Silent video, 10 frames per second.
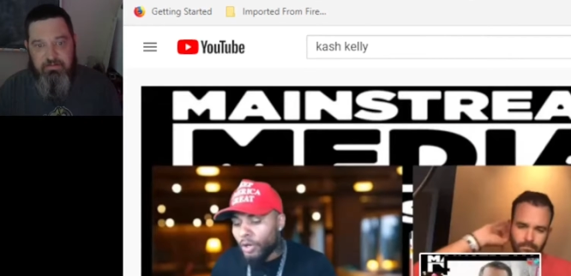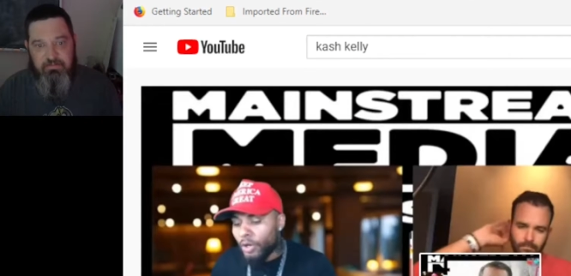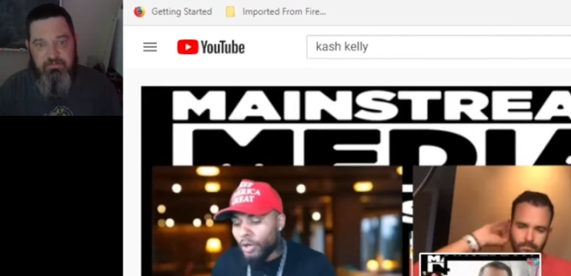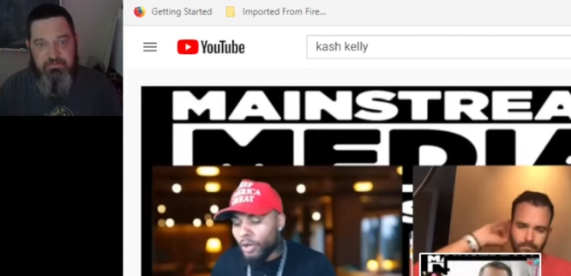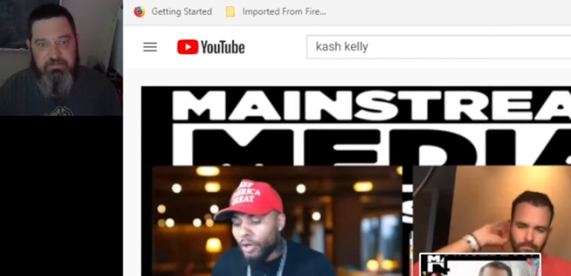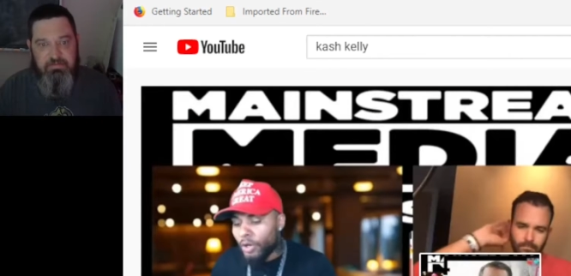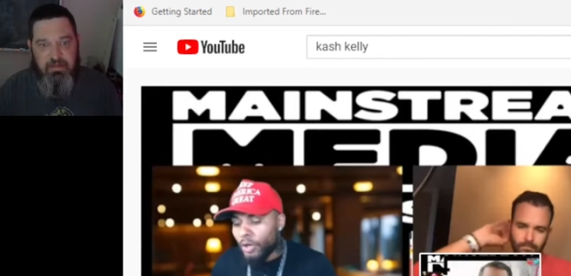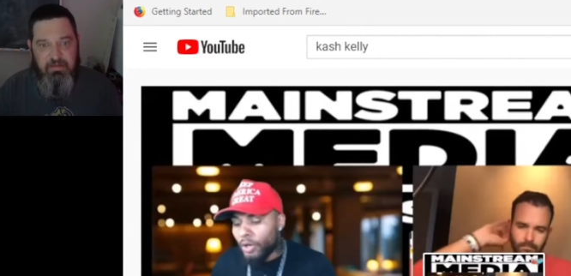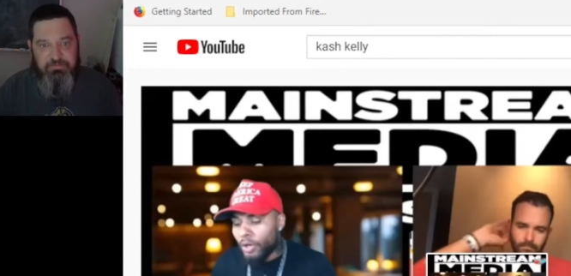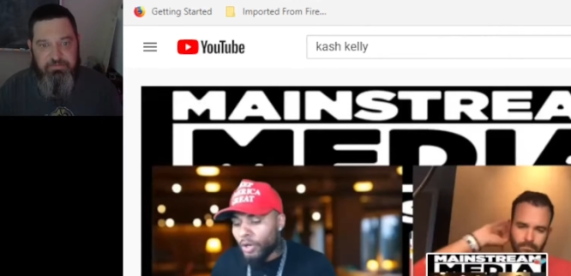Speaker 1: There was a
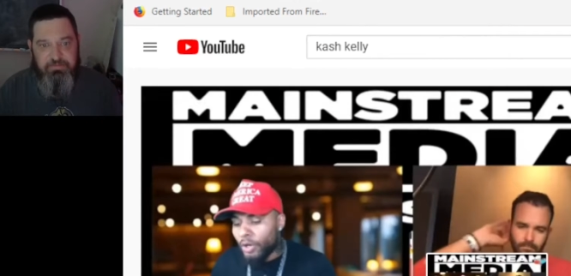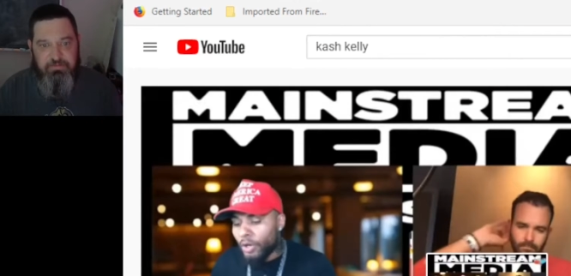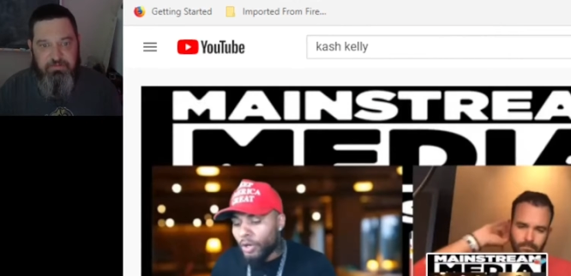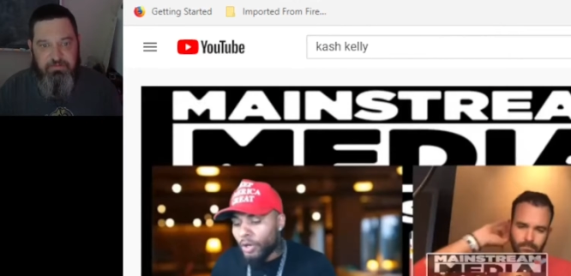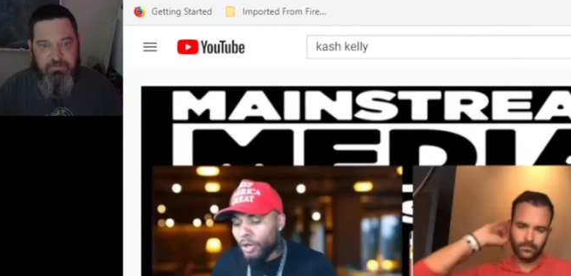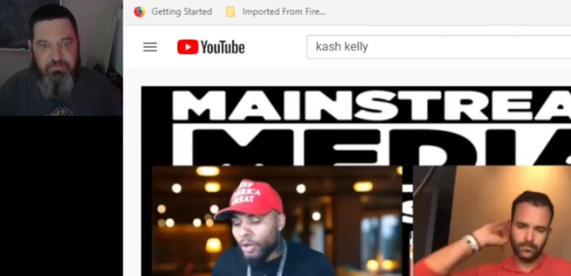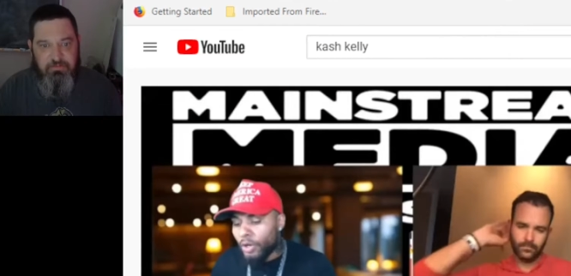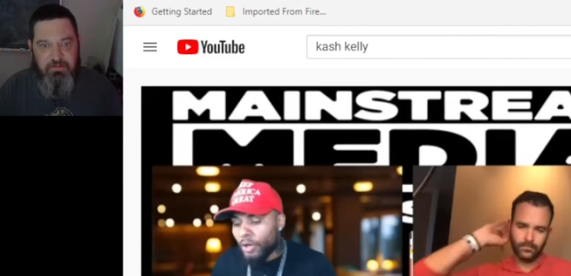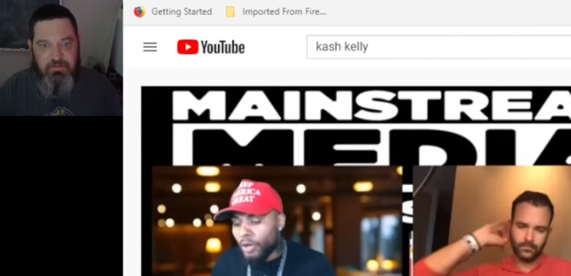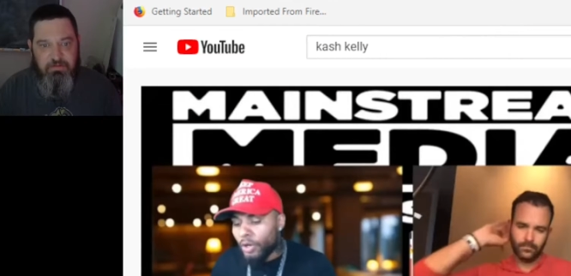Don Jr we're
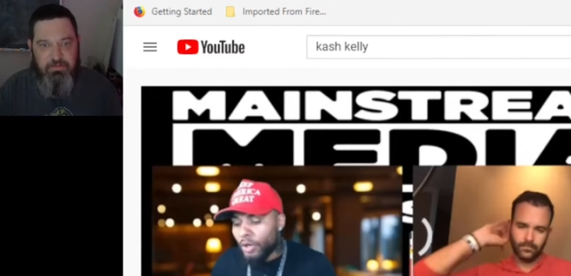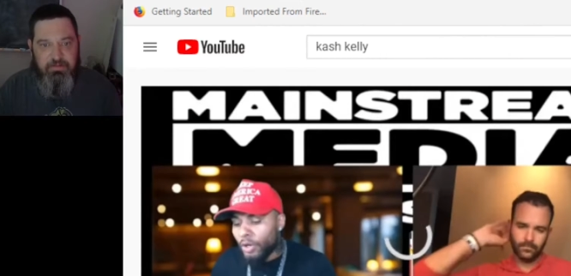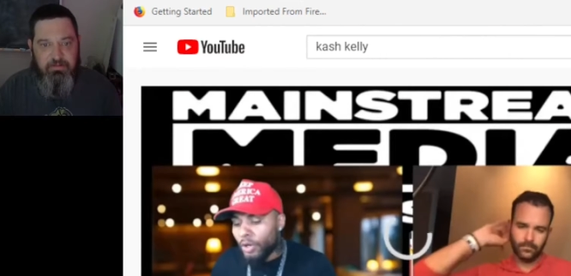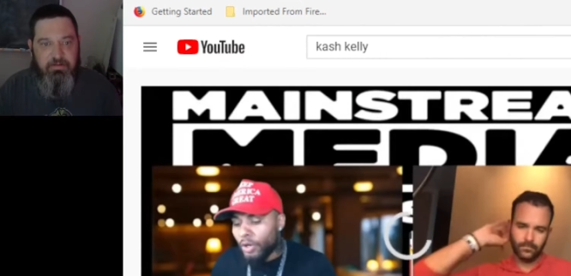gonna go here.